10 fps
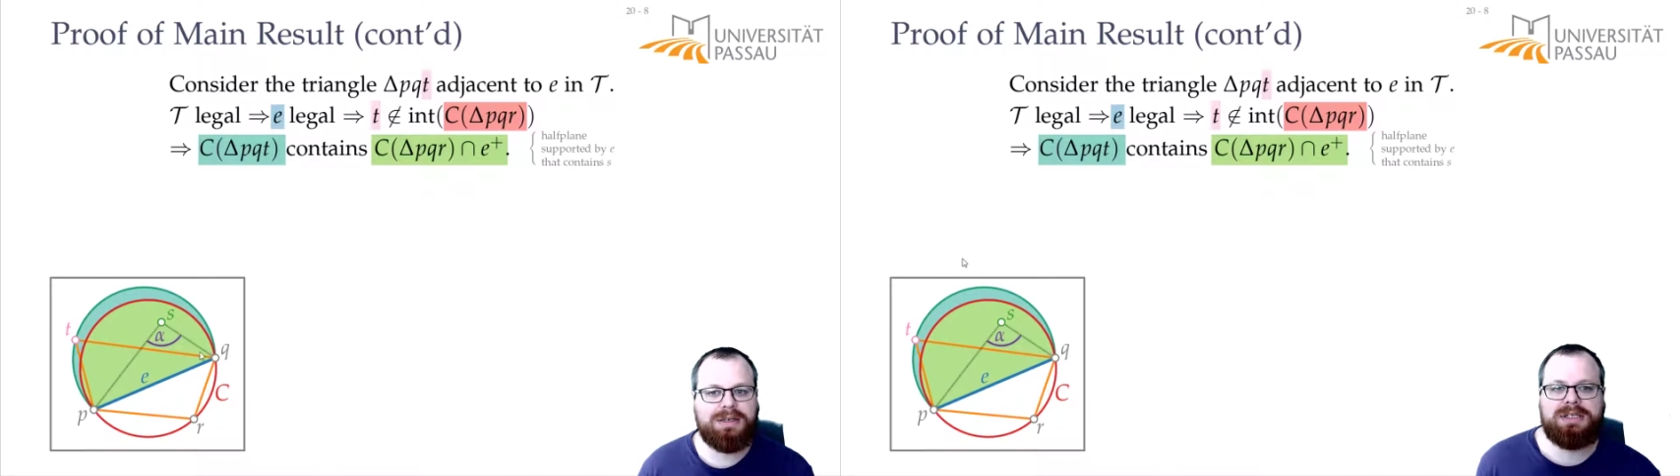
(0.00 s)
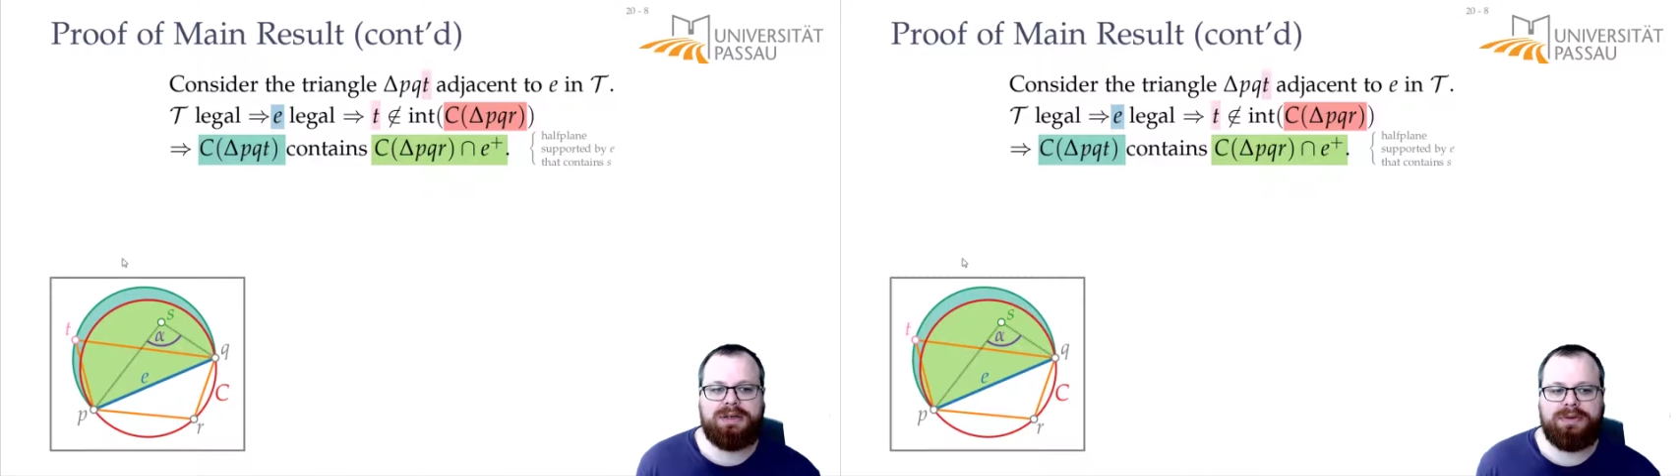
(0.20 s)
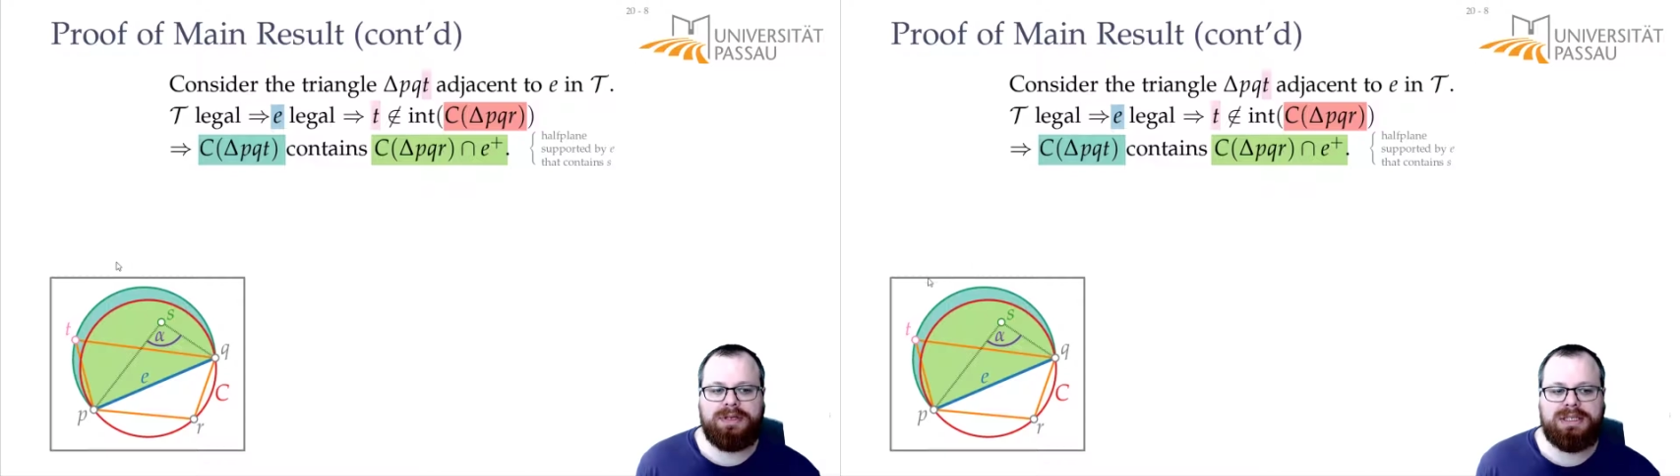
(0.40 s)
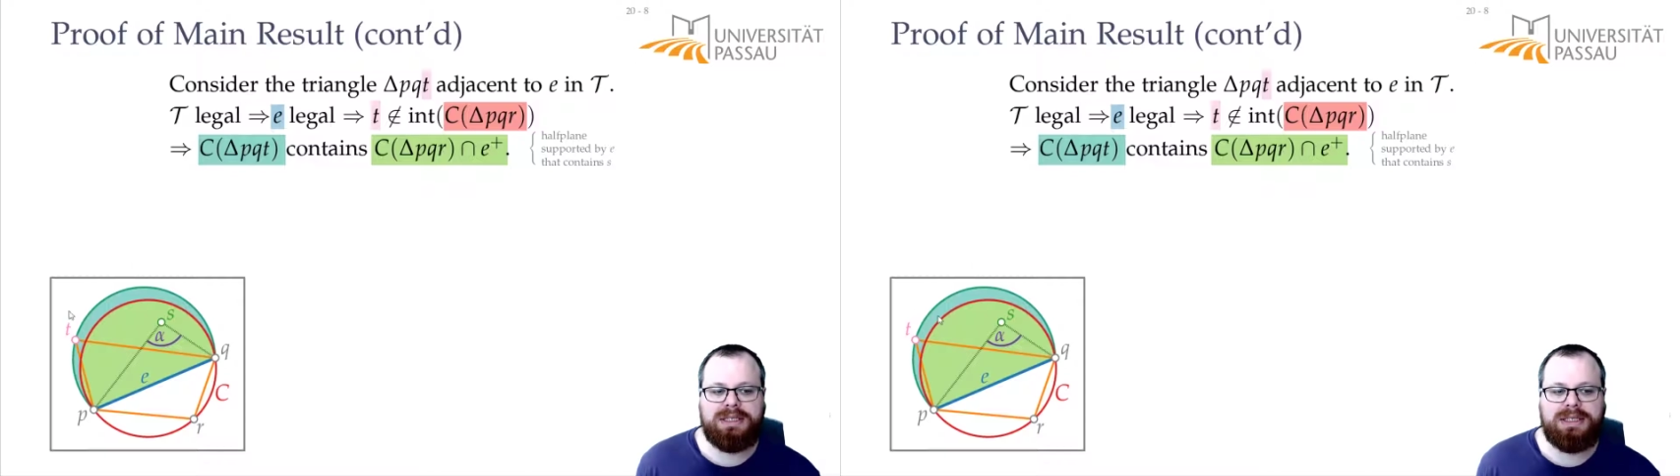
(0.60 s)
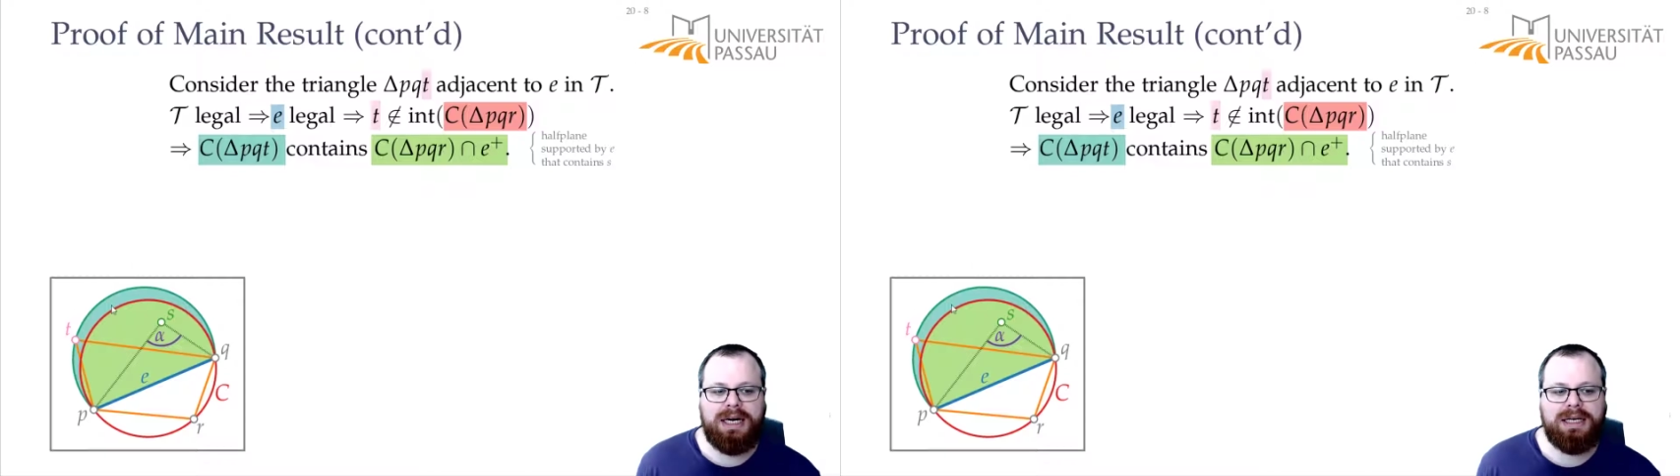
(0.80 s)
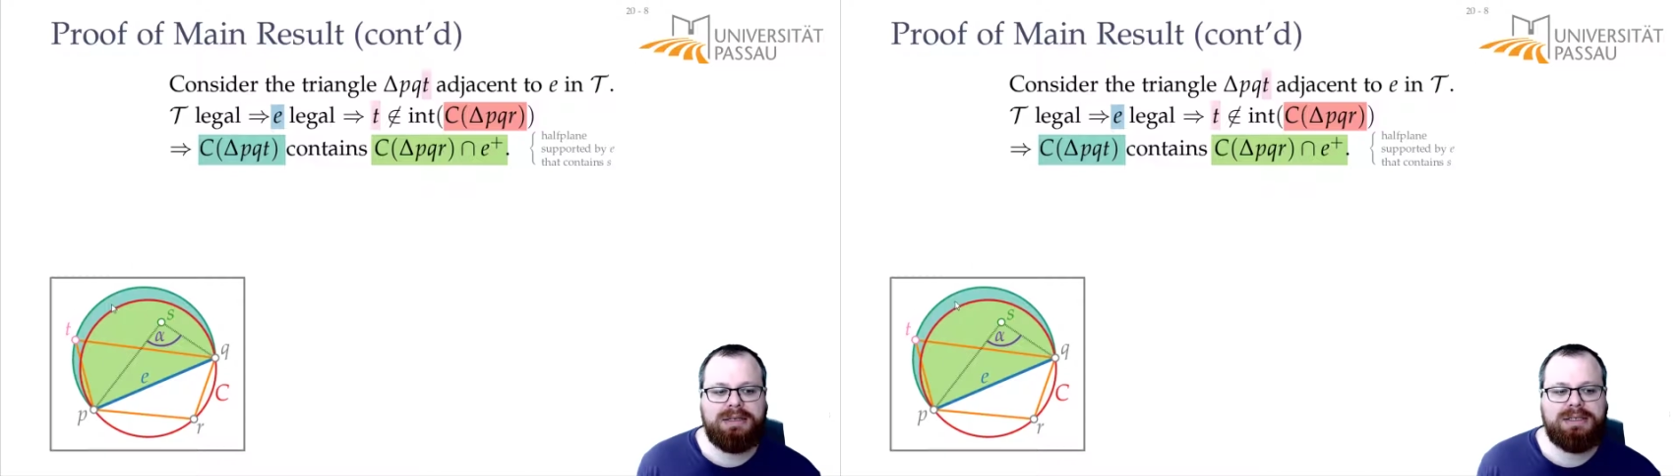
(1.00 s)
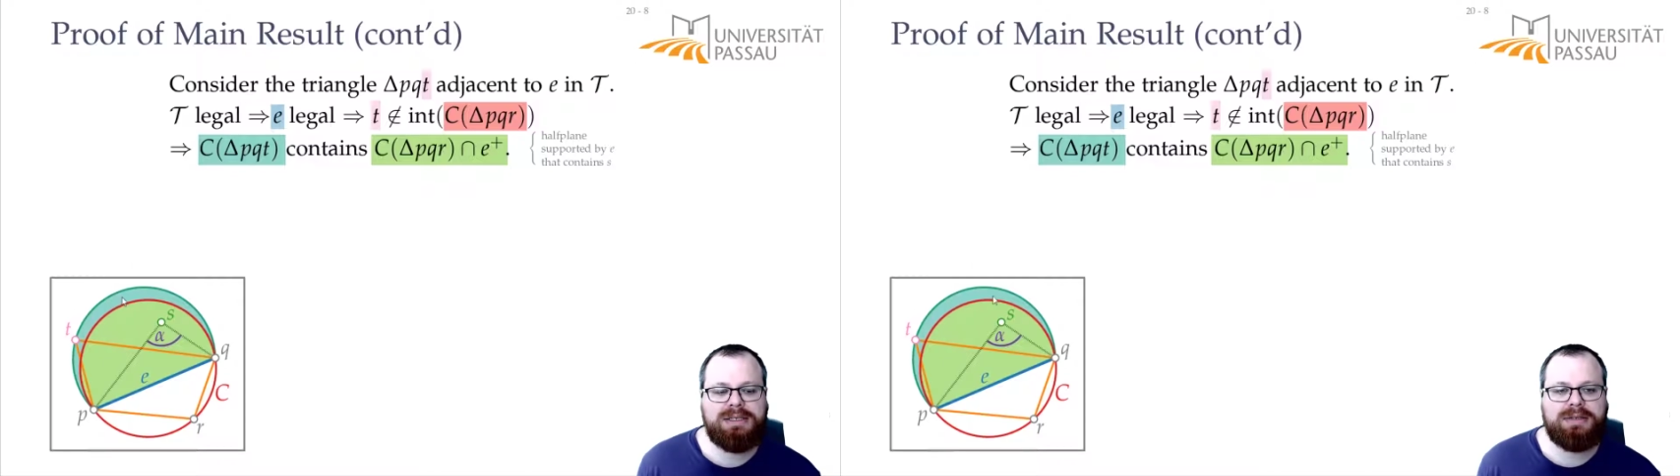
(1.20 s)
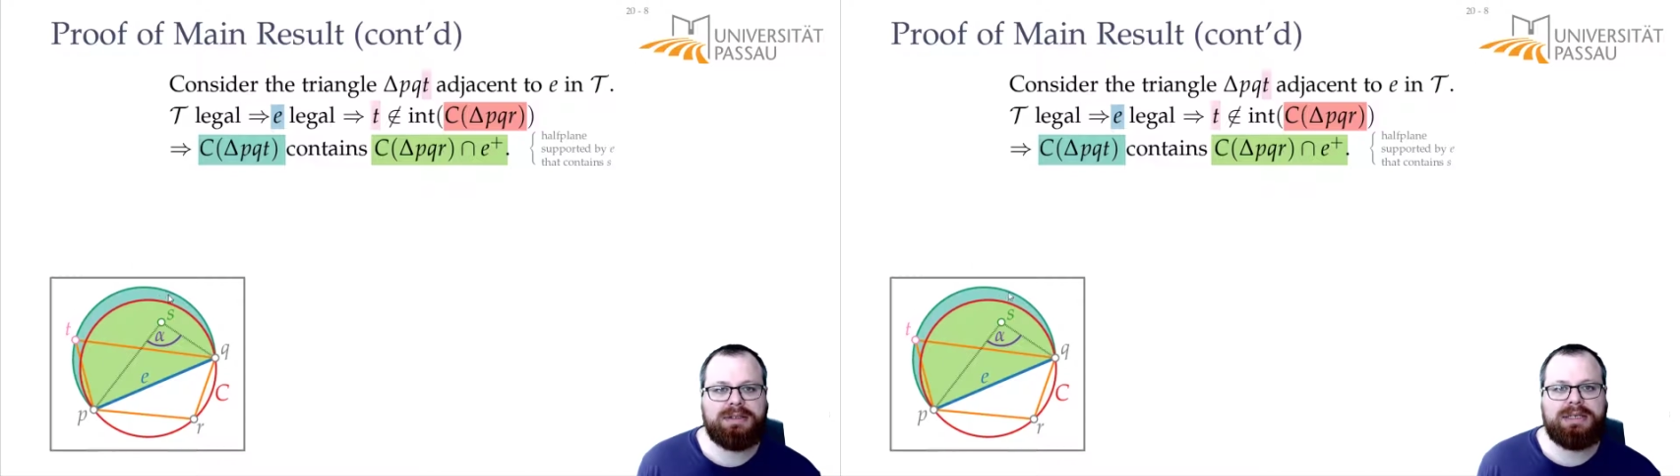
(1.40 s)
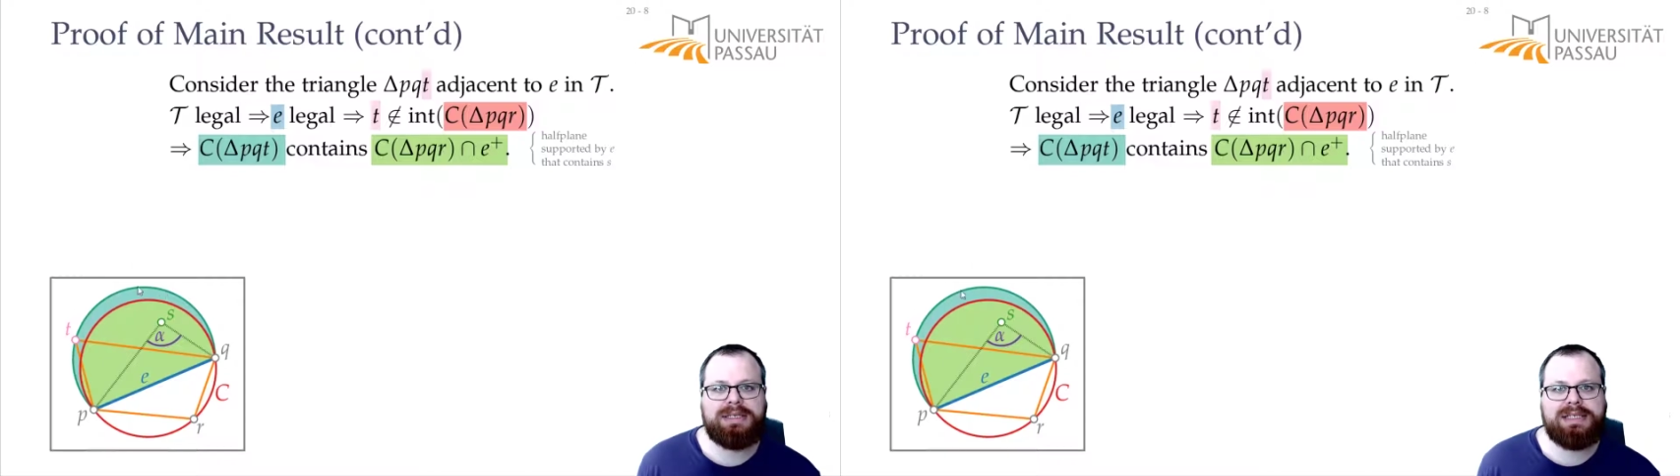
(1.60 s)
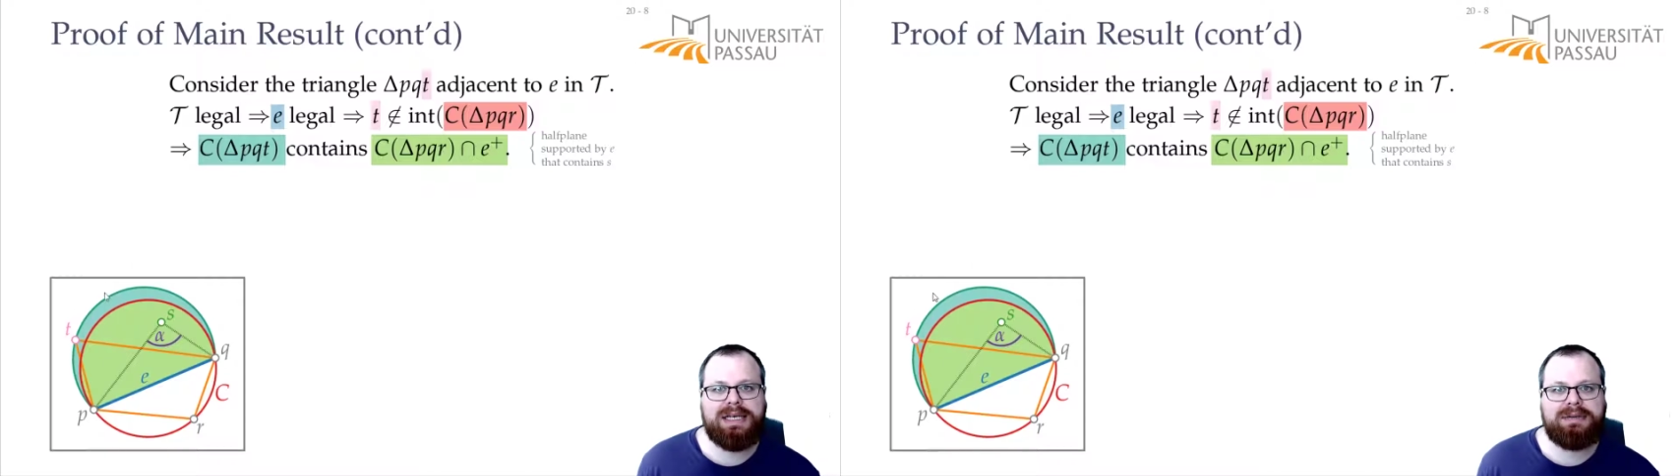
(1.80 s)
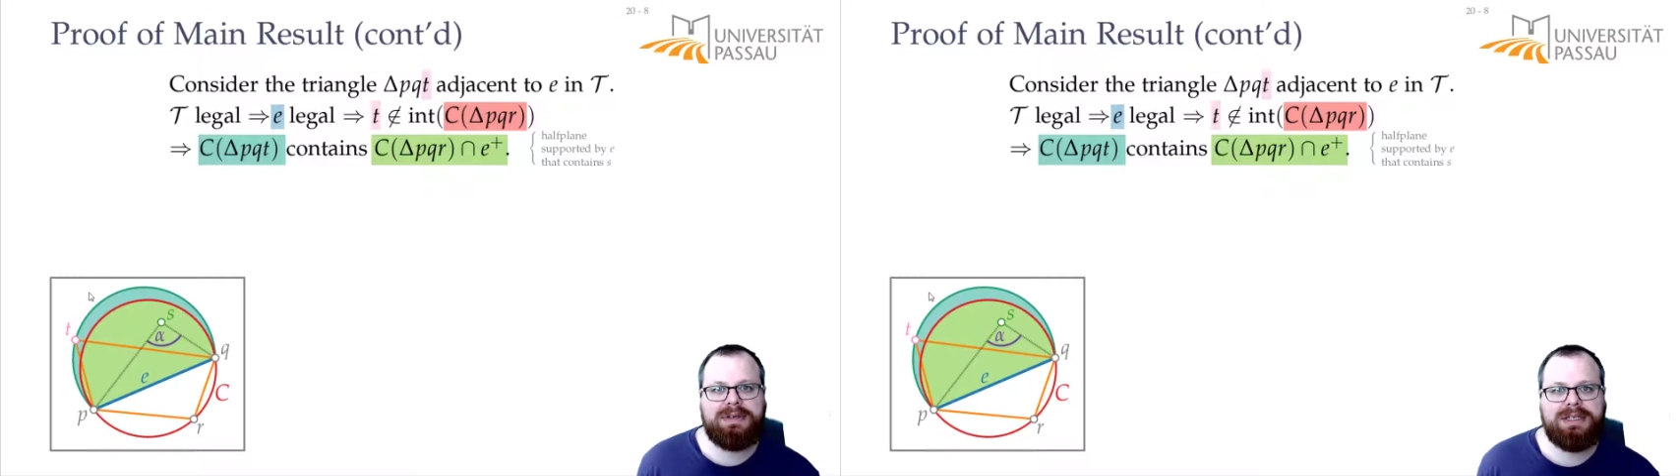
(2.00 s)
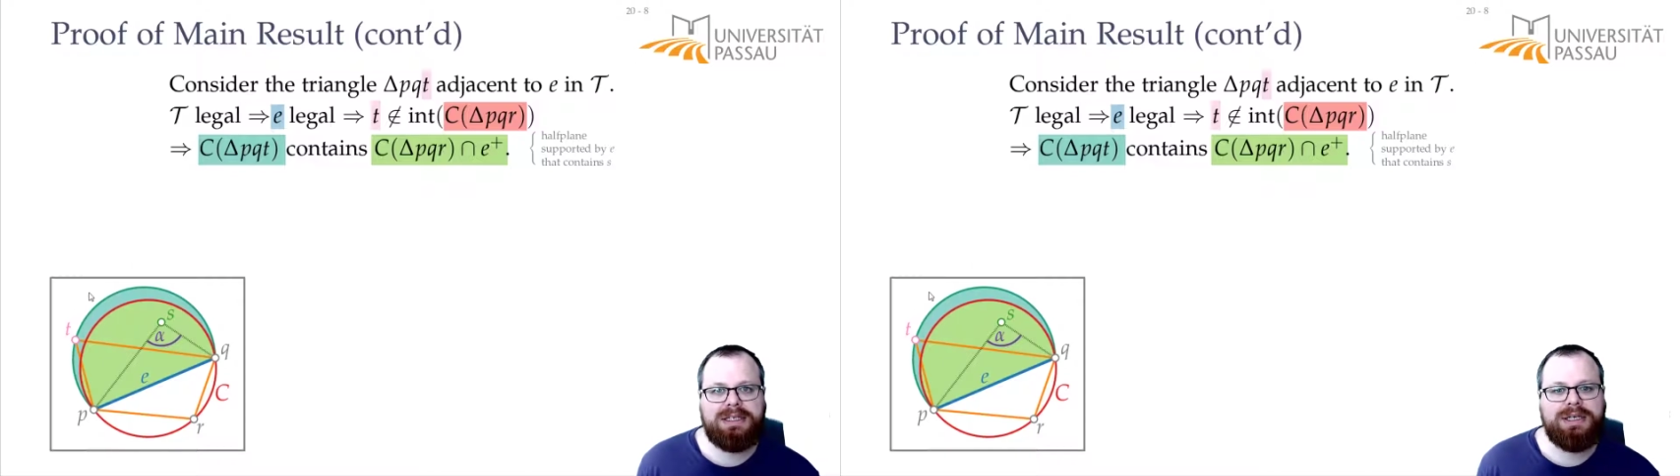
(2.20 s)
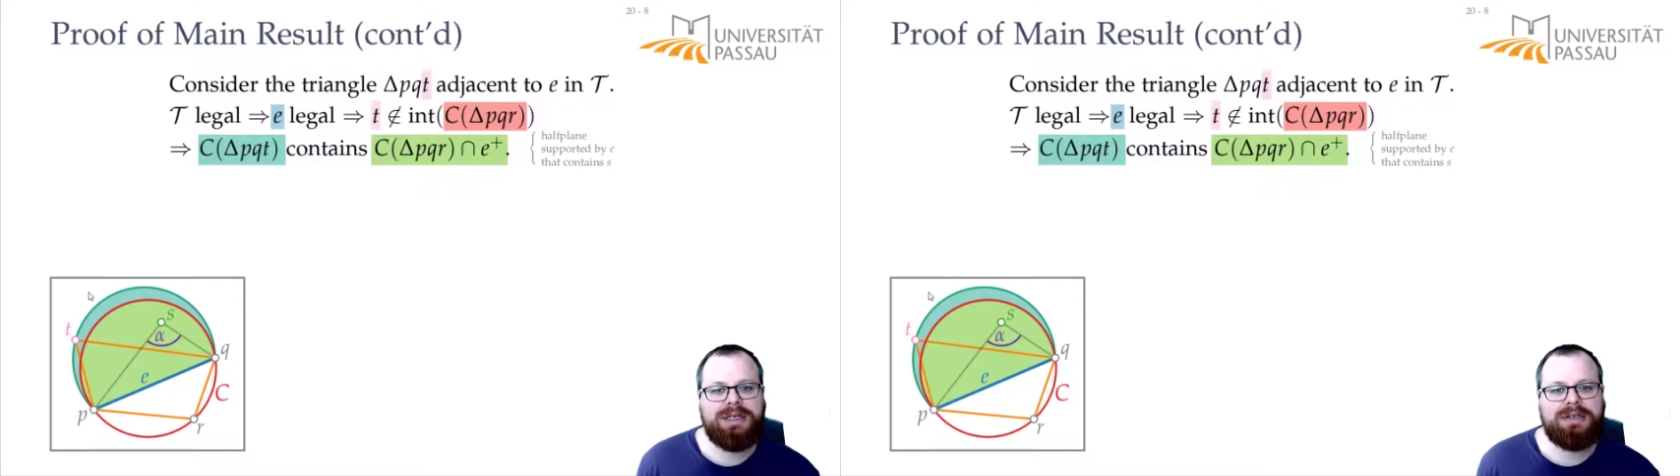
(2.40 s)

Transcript: So the cyan circular segment